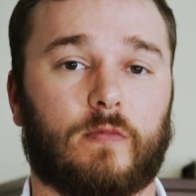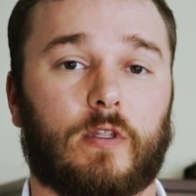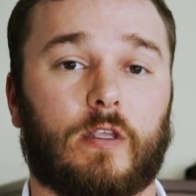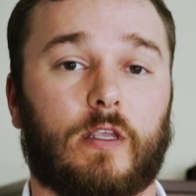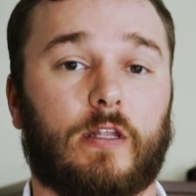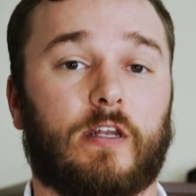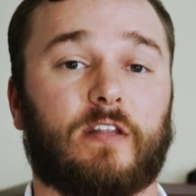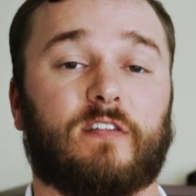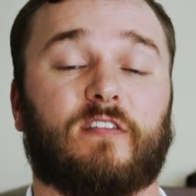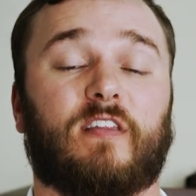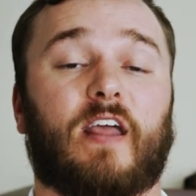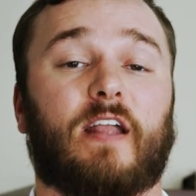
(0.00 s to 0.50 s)

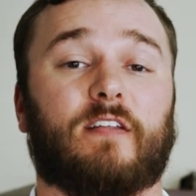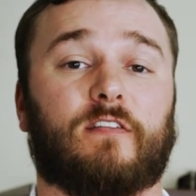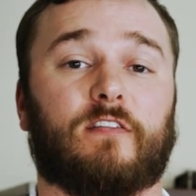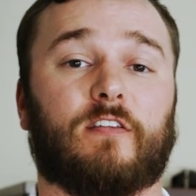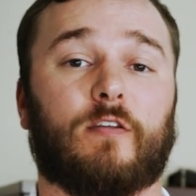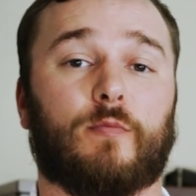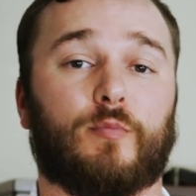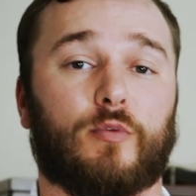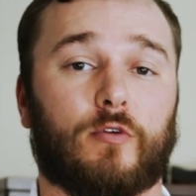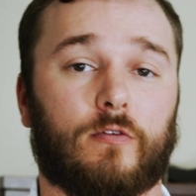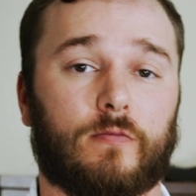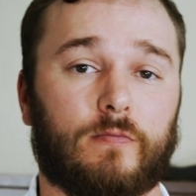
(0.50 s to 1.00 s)
And it's that
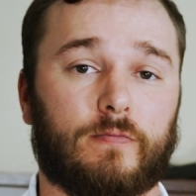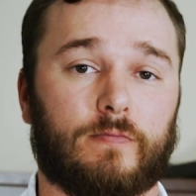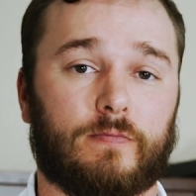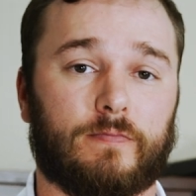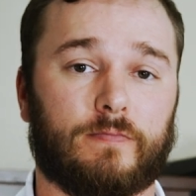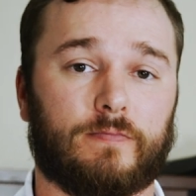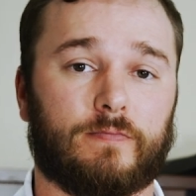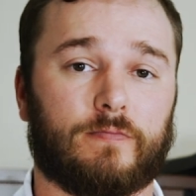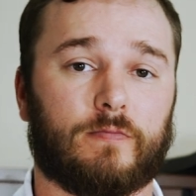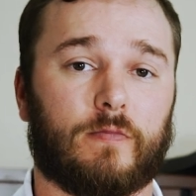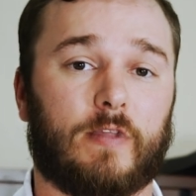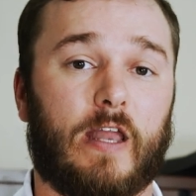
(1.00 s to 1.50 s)
simple.
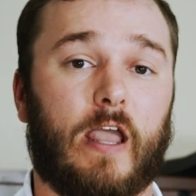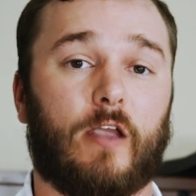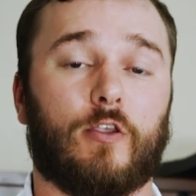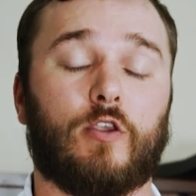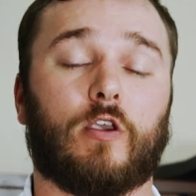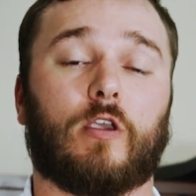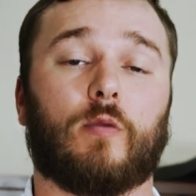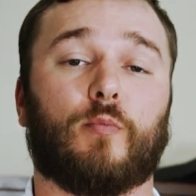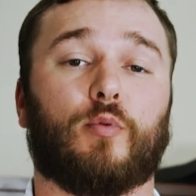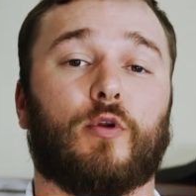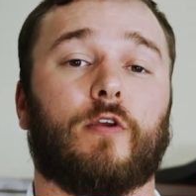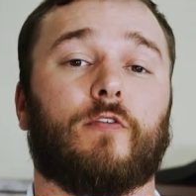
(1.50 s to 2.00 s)
Now you
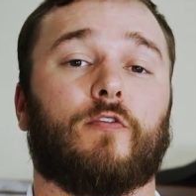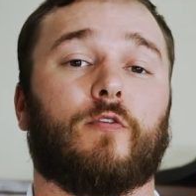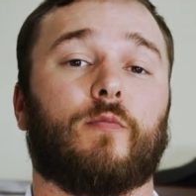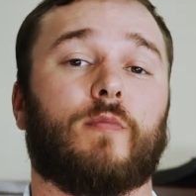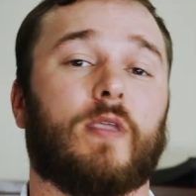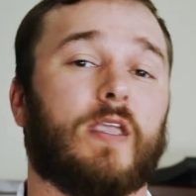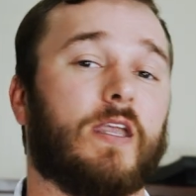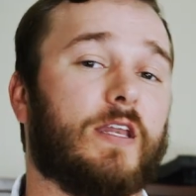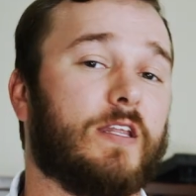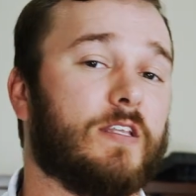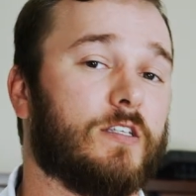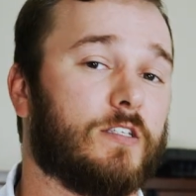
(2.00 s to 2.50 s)
can print from
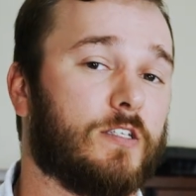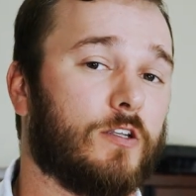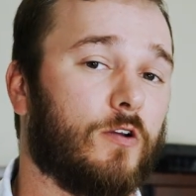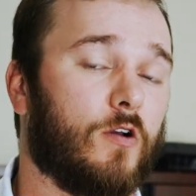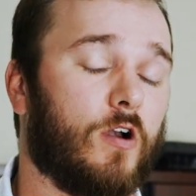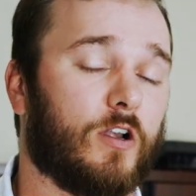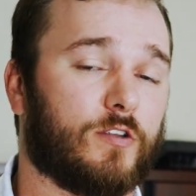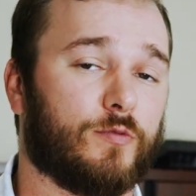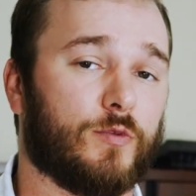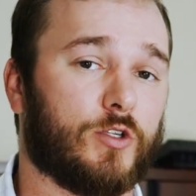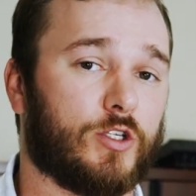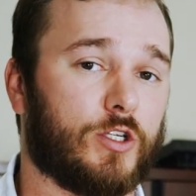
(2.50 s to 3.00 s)
any
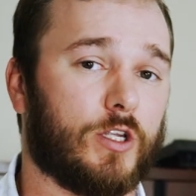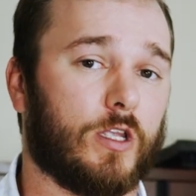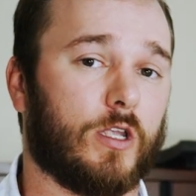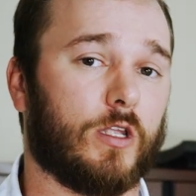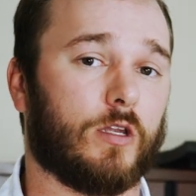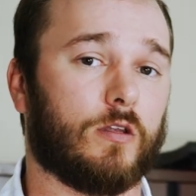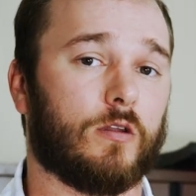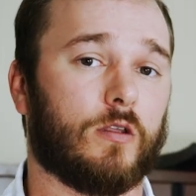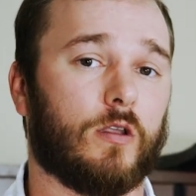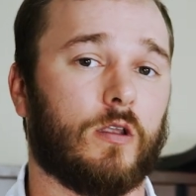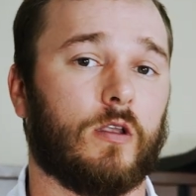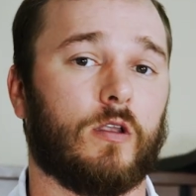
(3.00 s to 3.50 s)
Xerox
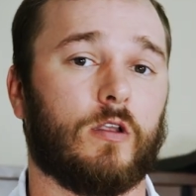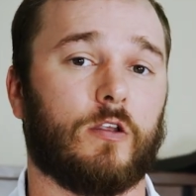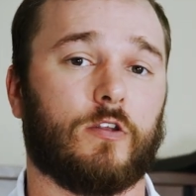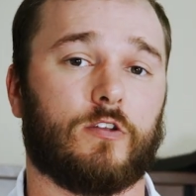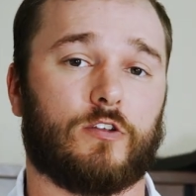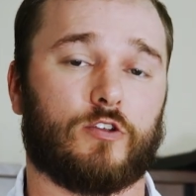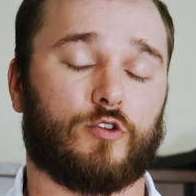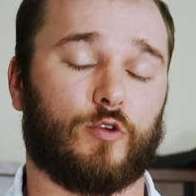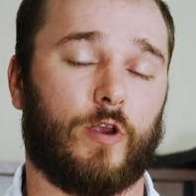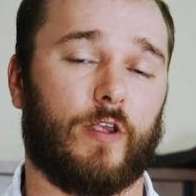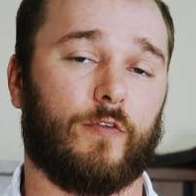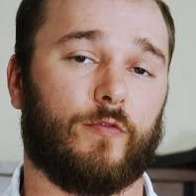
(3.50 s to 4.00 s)
machine
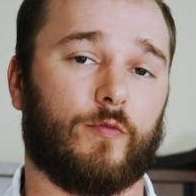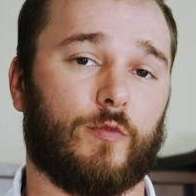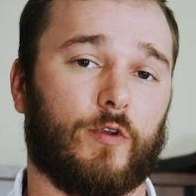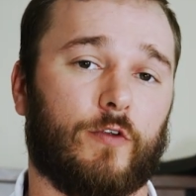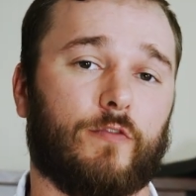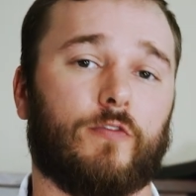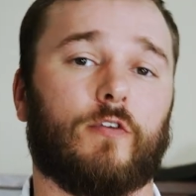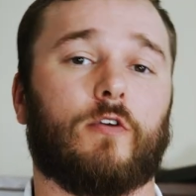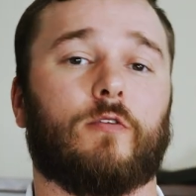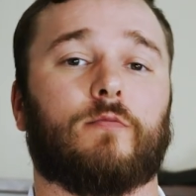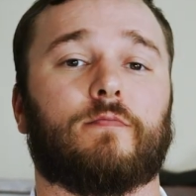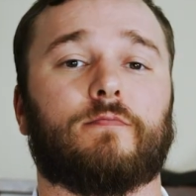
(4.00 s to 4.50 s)
straight from your
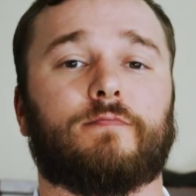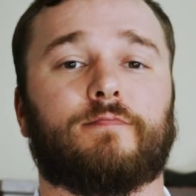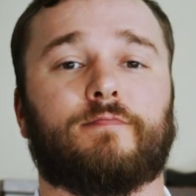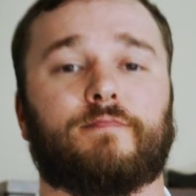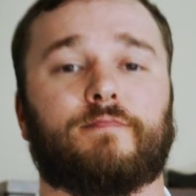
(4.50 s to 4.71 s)
phone.